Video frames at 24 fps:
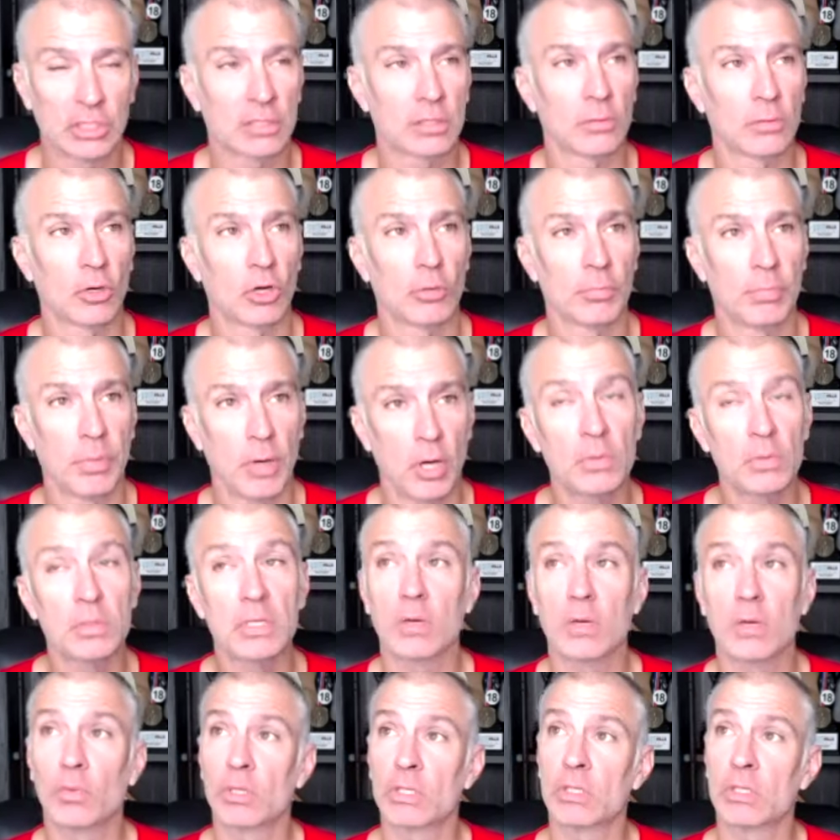her
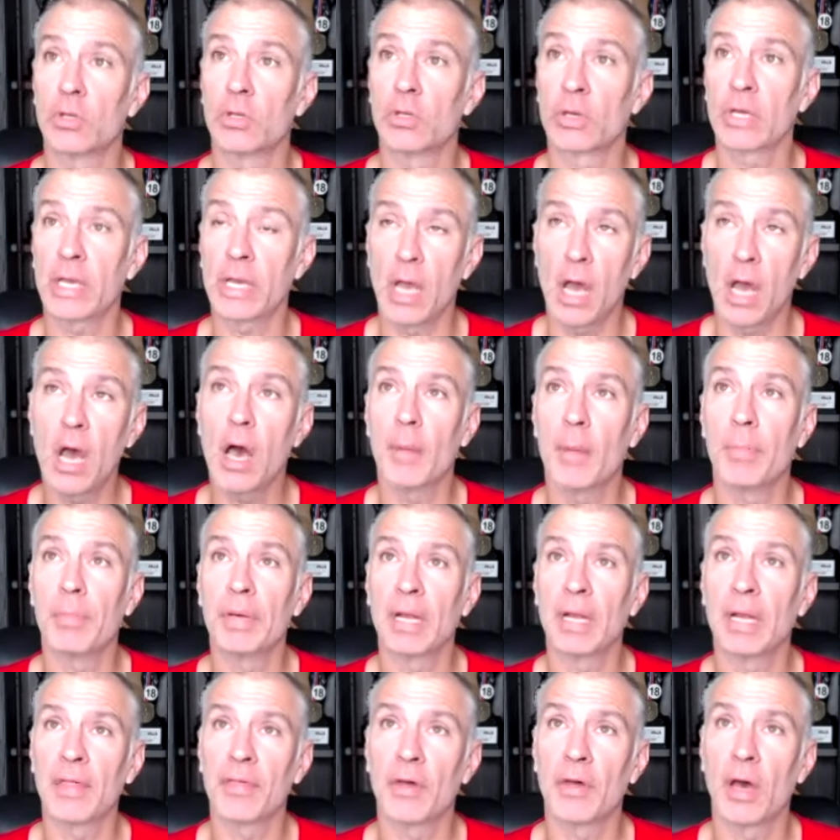posing was looking up. And
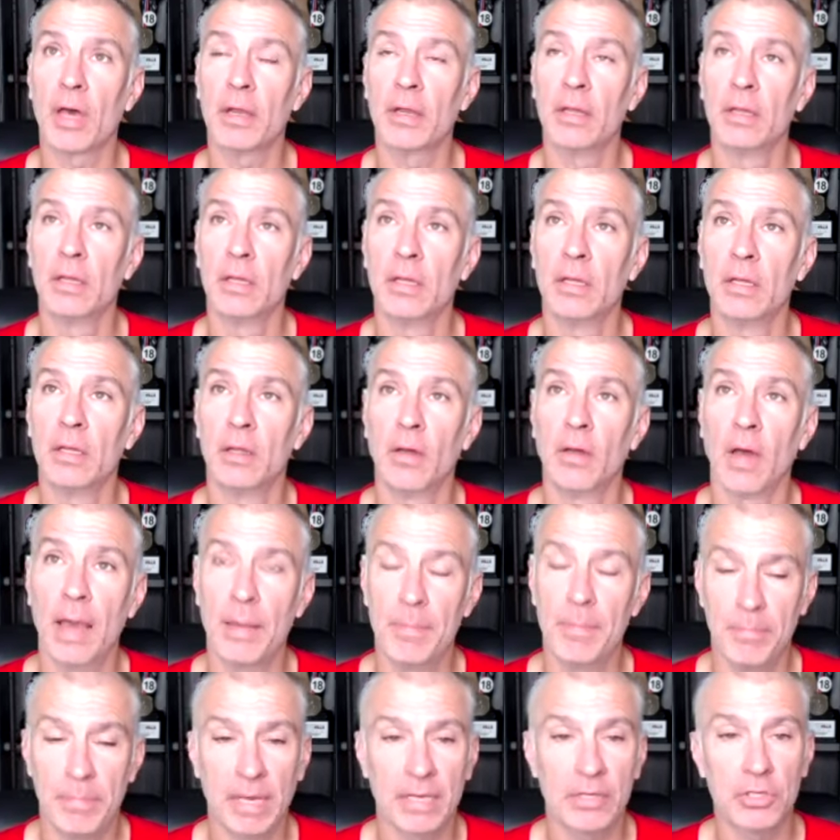I thought, I
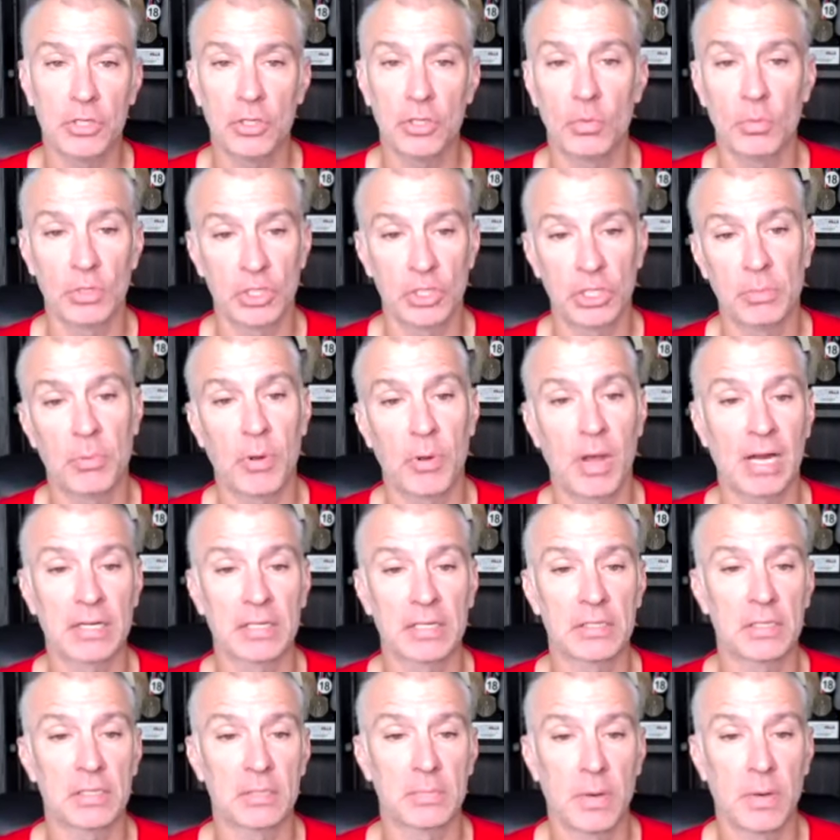bet you when she
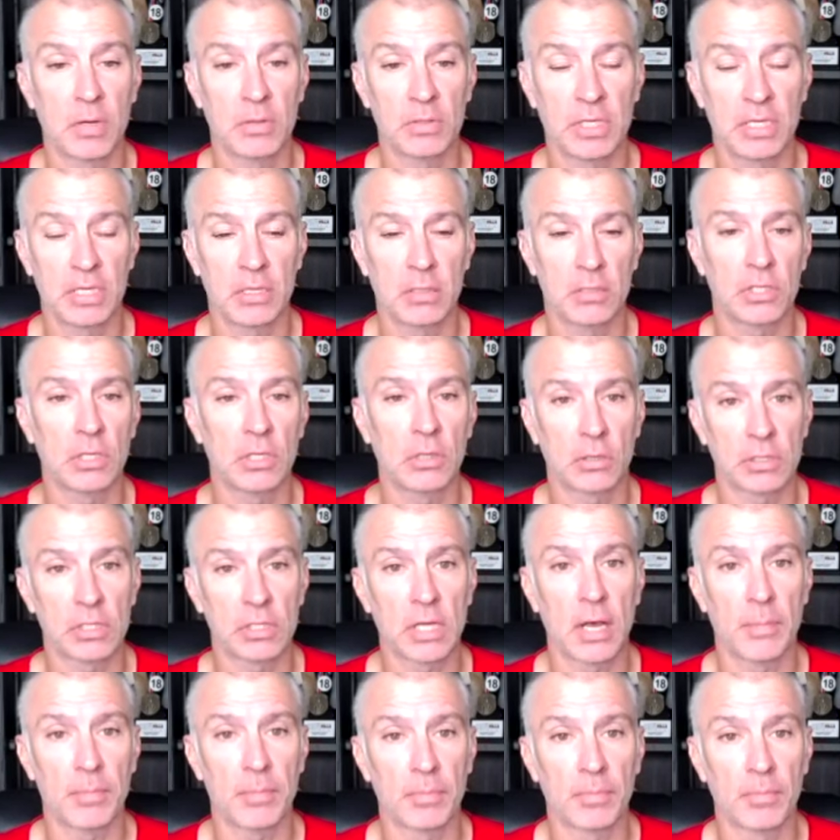practices posing, she looks
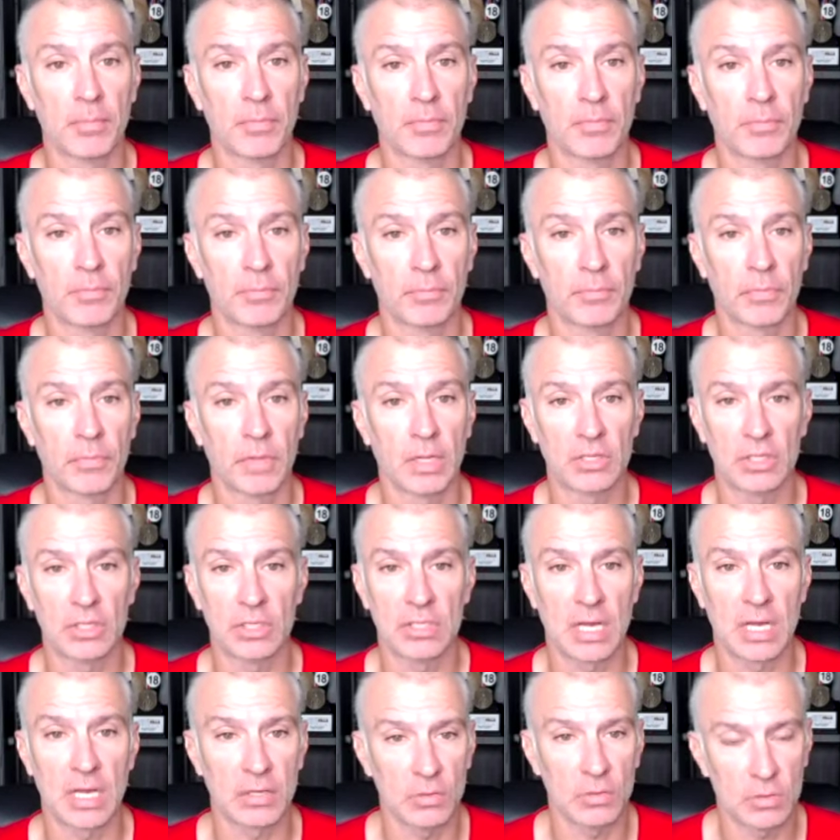up, and she's
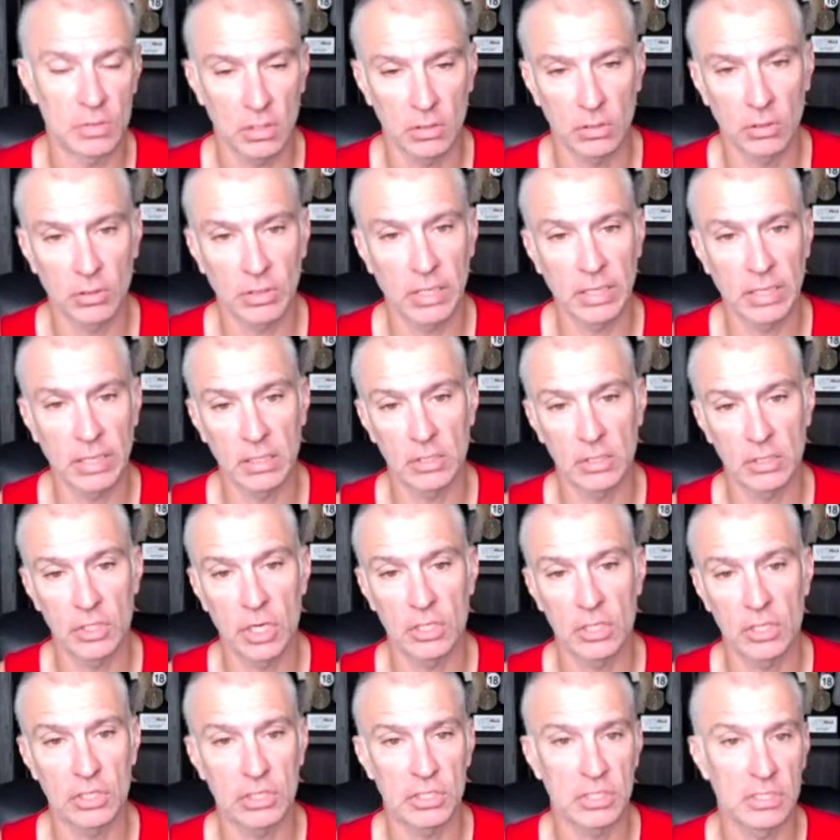not used to looking at a
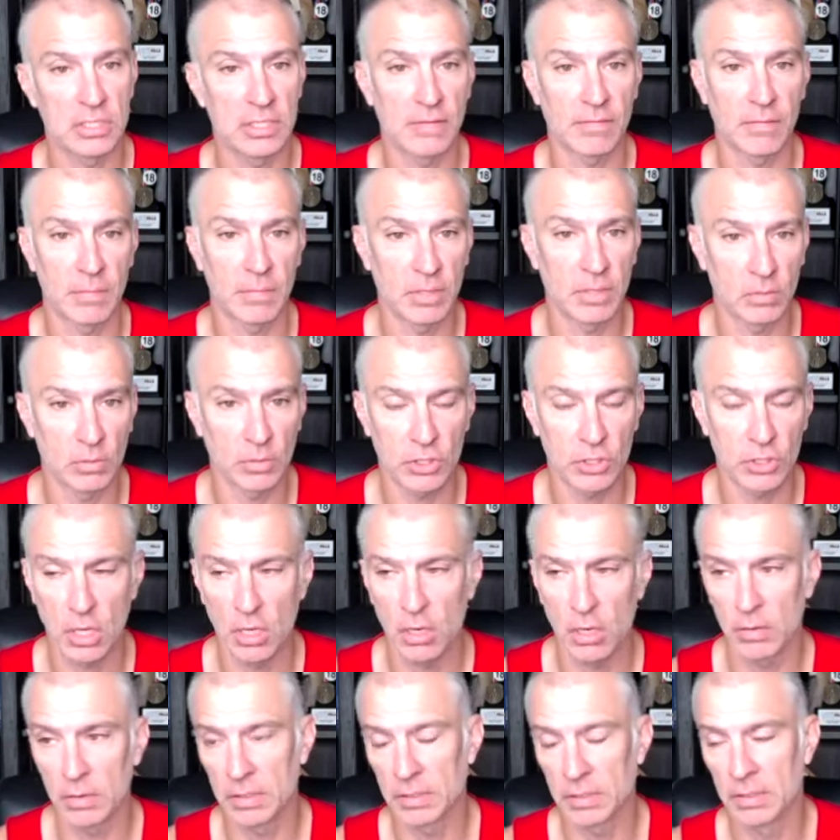judge, and she's never been to a
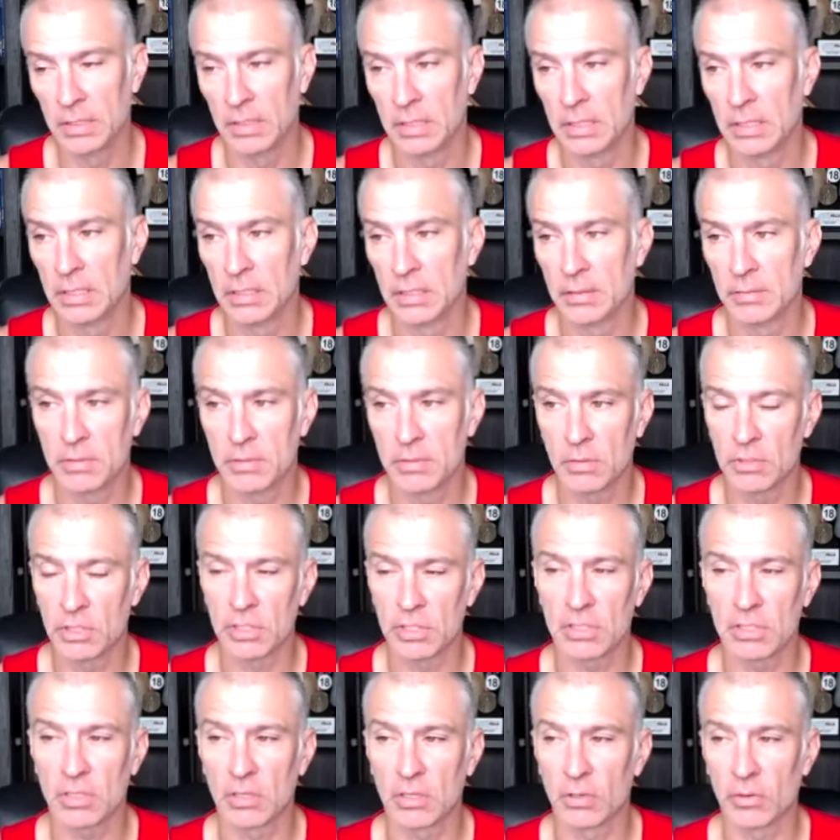show. And so
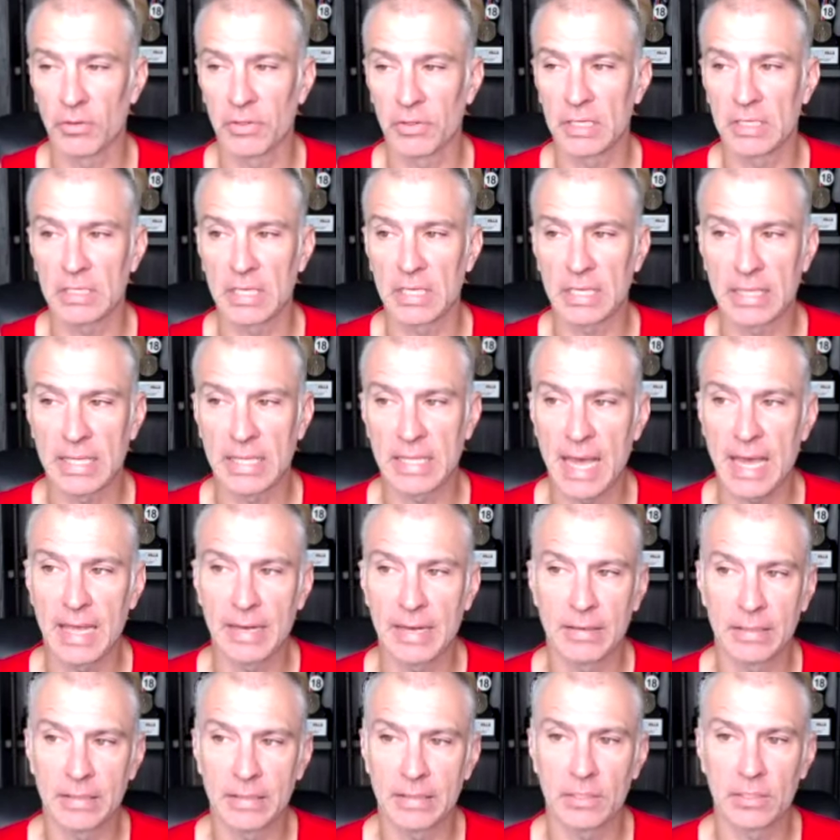just little things like that
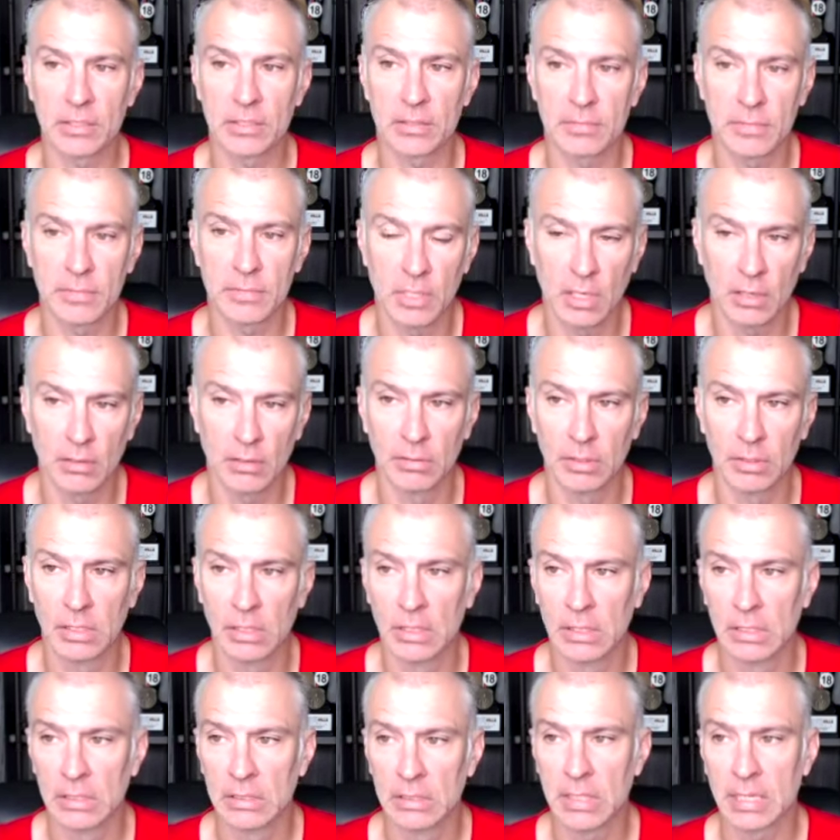just,
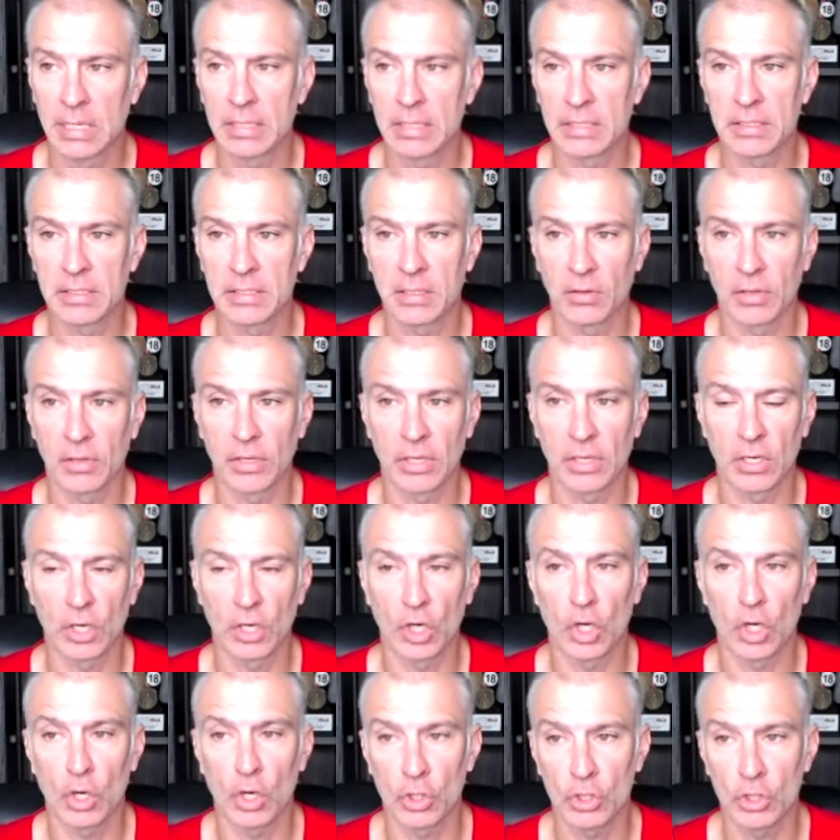not necessarily going to
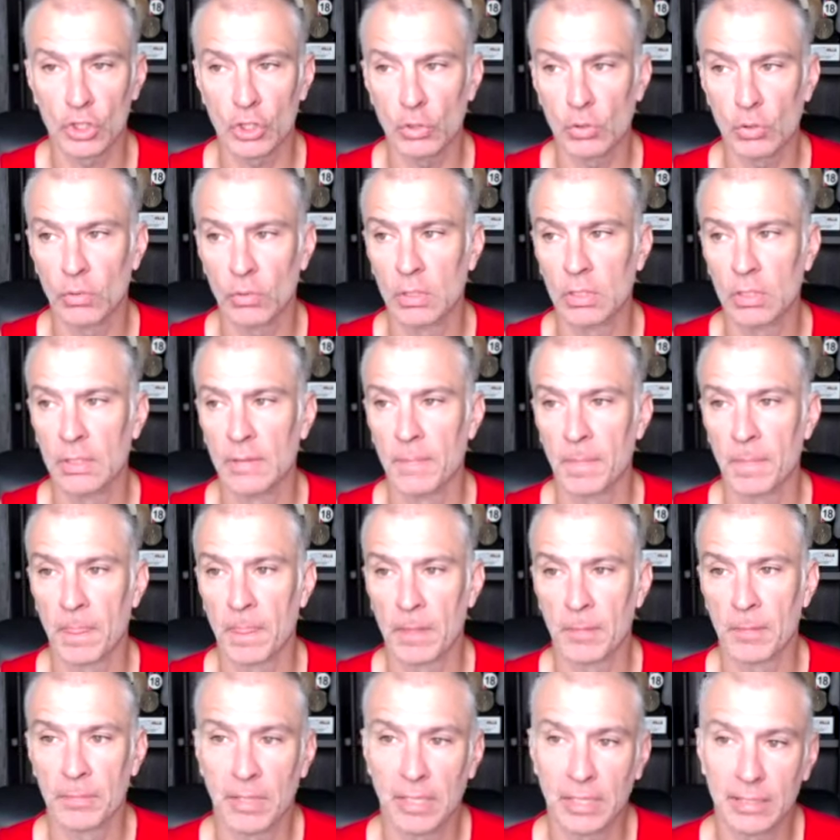hurt you,
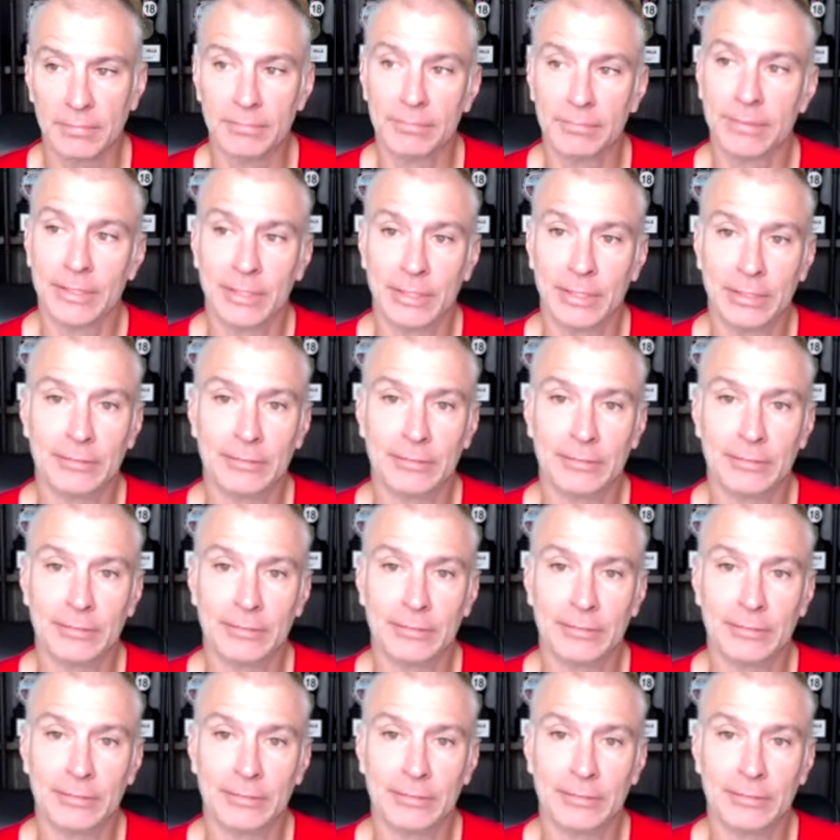but you